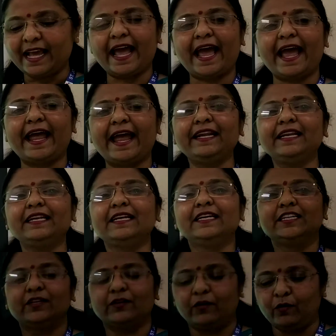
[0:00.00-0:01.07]
and
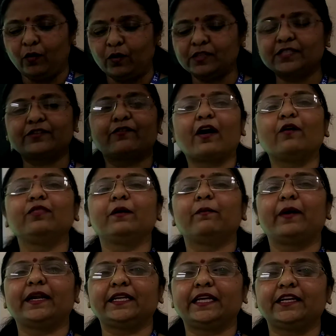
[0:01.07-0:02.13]
goes round the
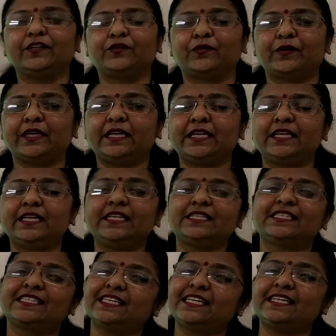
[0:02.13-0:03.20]
banyan tree. He
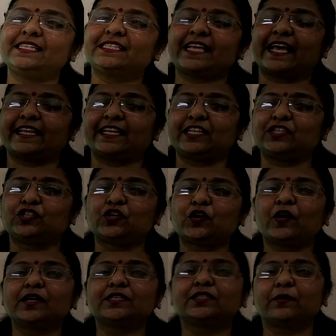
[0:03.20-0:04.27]
sees and
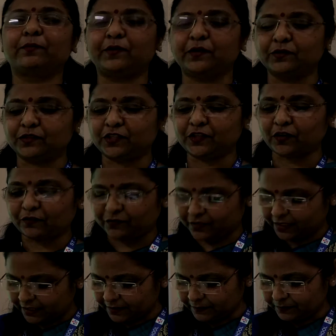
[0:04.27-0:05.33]
enjoys the beauty of
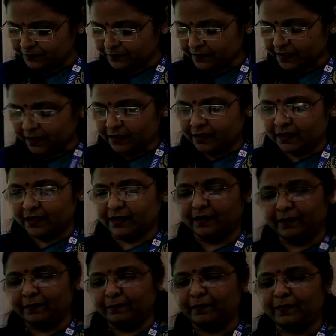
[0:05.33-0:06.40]
the
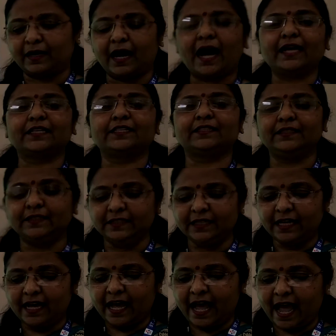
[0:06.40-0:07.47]

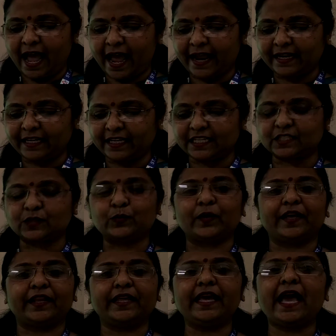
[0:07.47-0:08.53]
garden and is
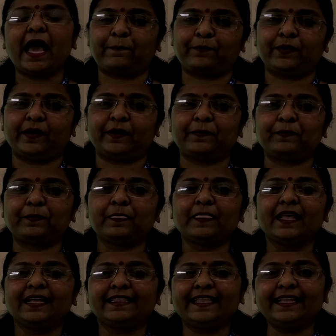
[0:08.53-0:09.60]
very happy.
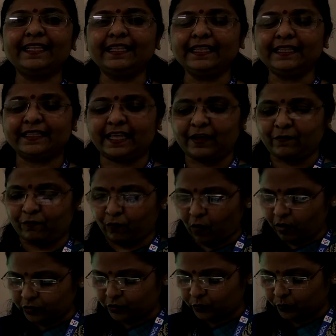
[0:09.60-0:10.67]
Then they
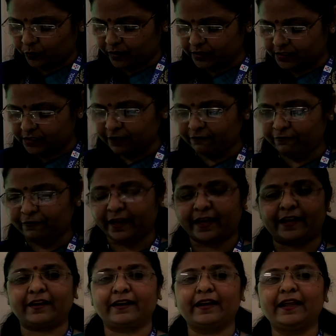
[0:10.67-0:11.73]
walk towards the
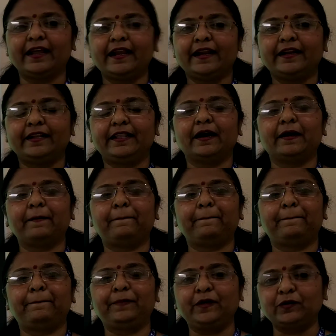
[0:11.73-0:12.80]
fair. The
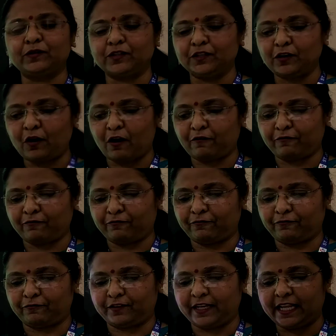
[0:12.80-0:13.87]
beauty of
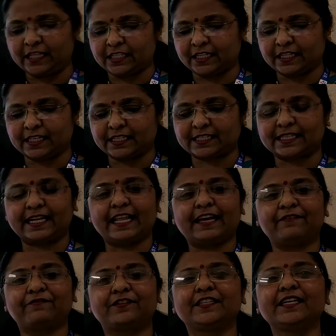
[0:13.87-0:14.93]
nature is
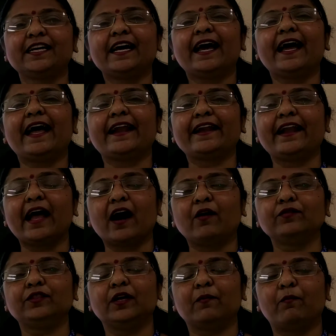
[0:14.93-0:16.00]
left, and now
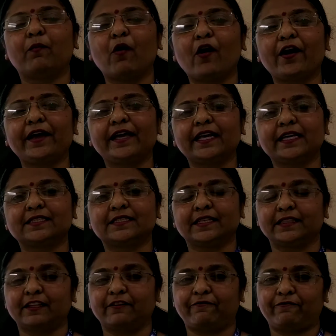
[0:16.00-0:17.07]
the boy is
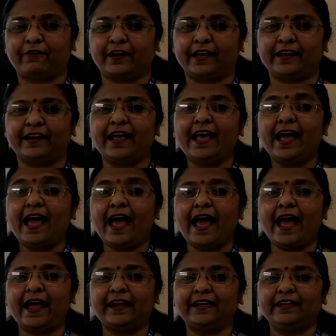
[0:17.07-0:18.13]
in the fair,
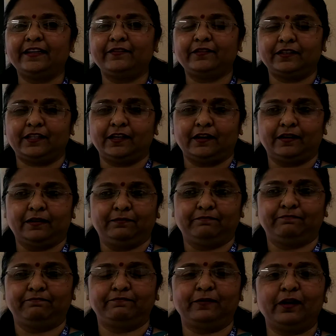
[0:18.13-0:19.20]
and the
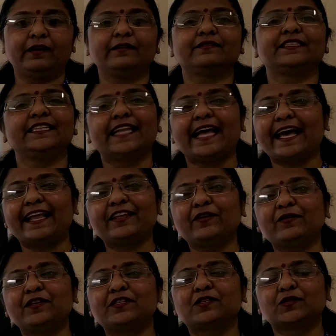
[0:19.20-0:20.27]
scenario
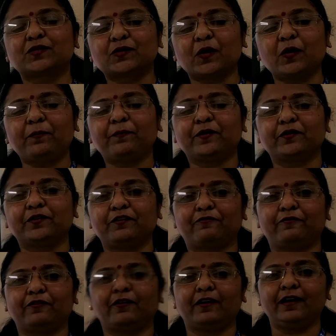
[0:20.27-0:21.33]
is so
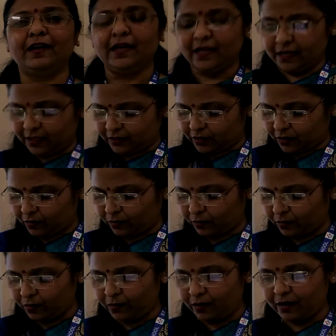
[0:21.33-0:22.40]
beautiful. The
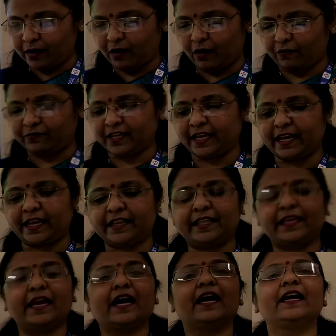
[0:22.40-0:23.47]
whole of the
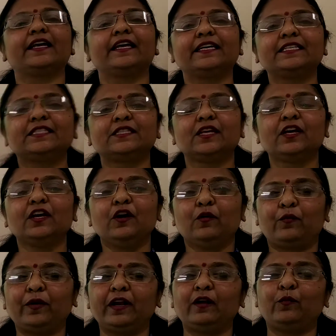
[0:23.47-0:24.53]
area is
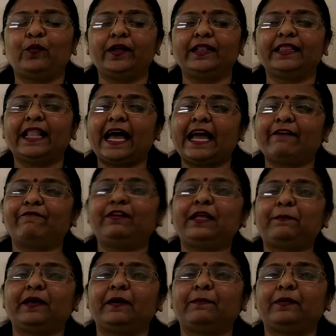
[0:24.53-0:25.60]
filled with lively
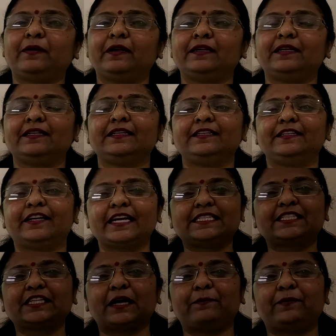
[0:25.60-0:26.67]
people
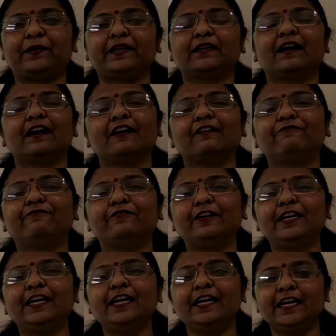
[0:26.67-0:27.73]
dressed up in colorful
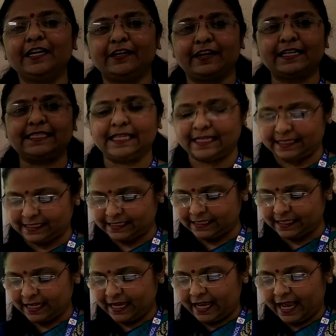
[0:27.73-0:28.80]
dresses,
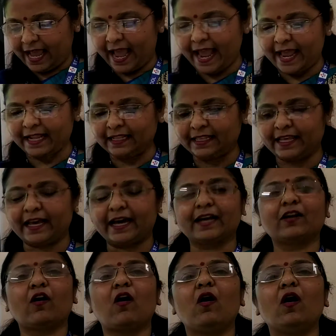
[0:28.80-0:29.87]
and they
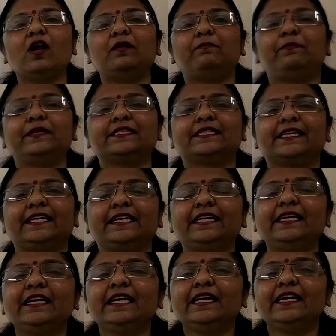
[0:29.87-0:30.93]
are all
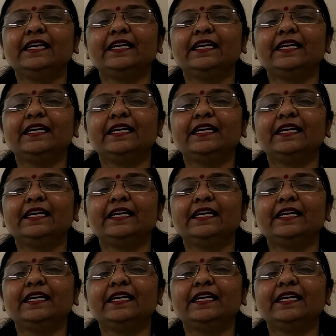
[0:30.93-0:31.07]
busy